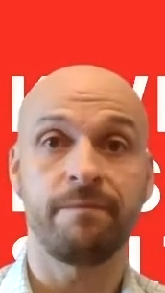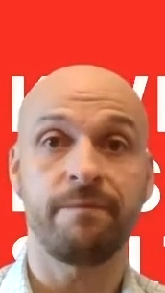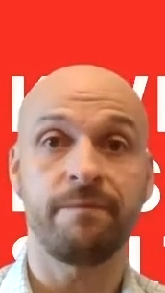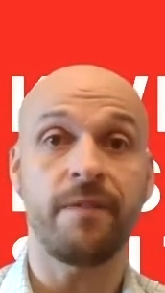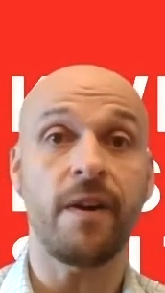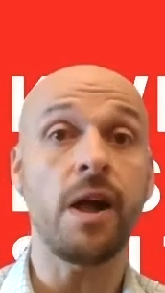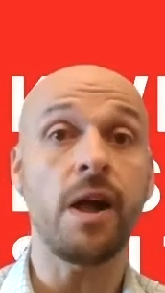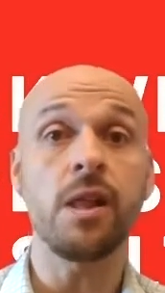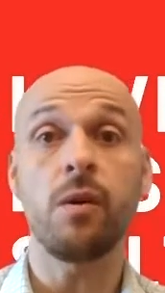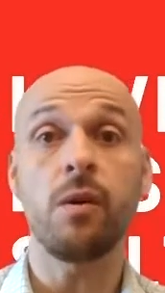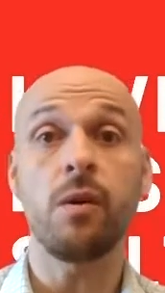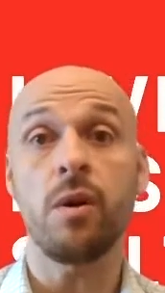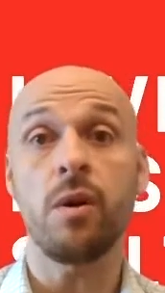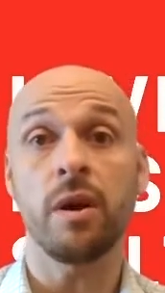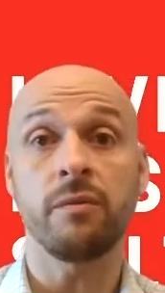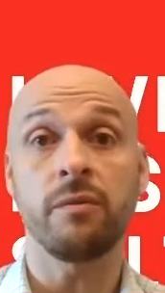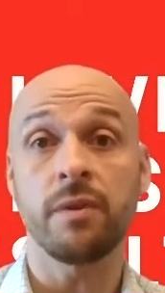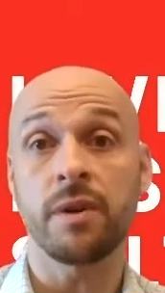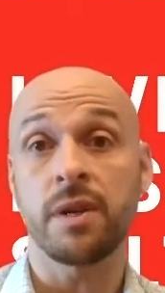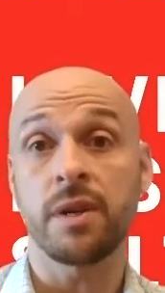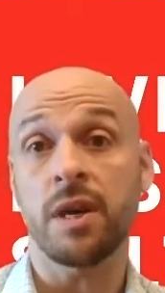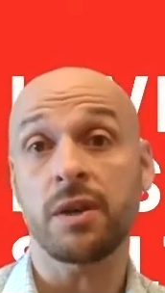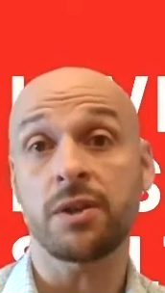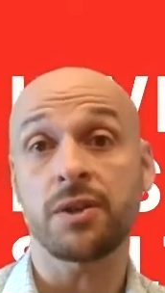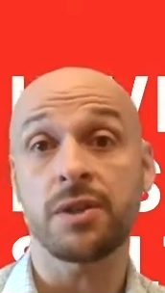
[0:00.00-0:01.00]
follow-on
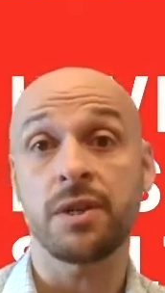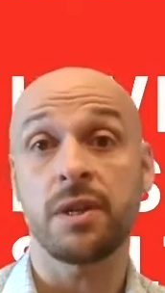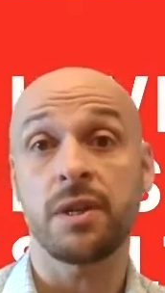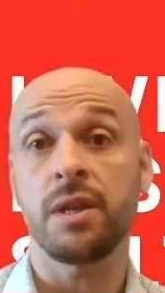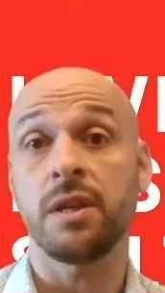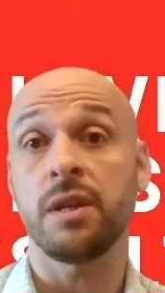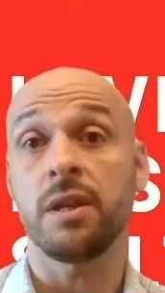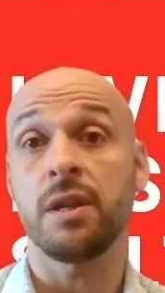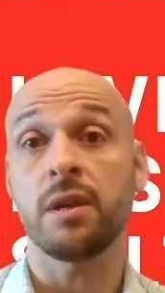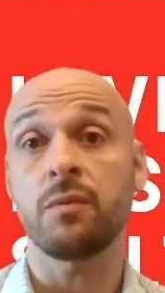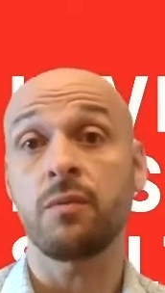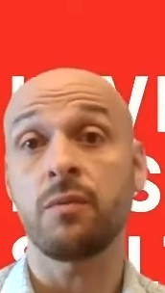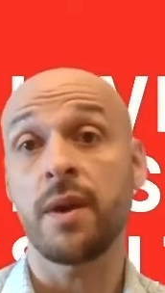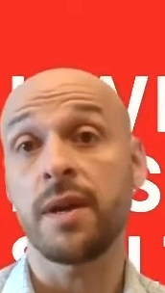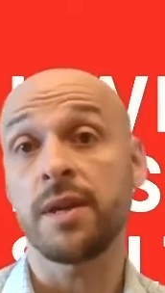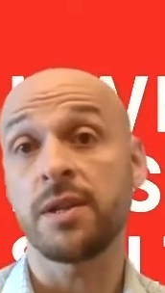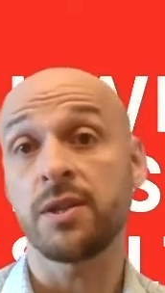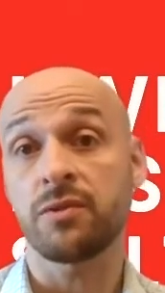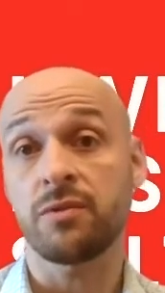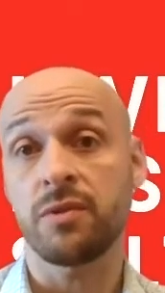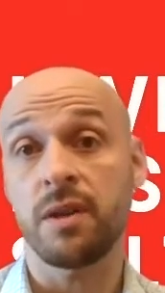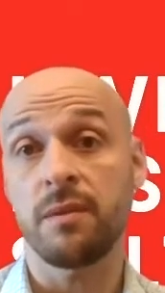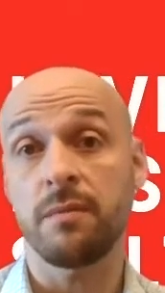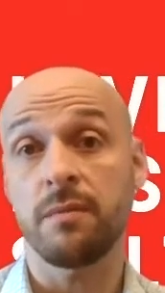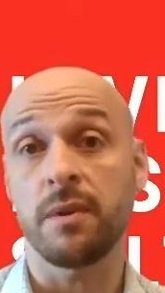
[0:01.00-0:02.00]
reduction in their
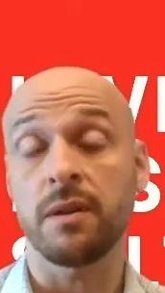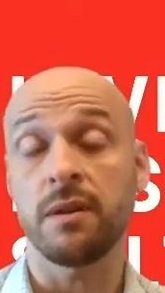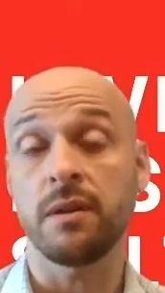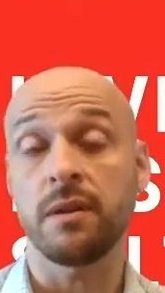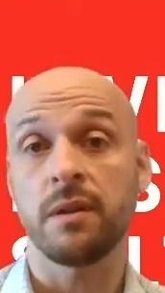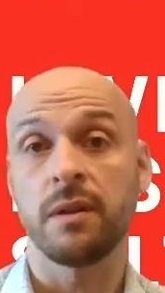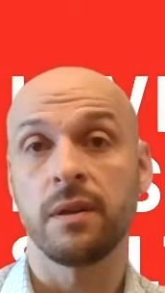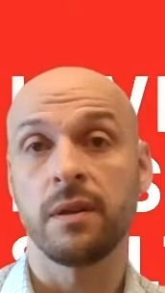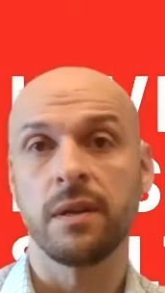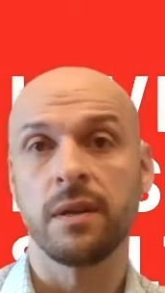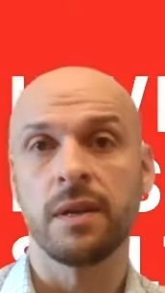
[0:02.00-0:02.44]
waste treatment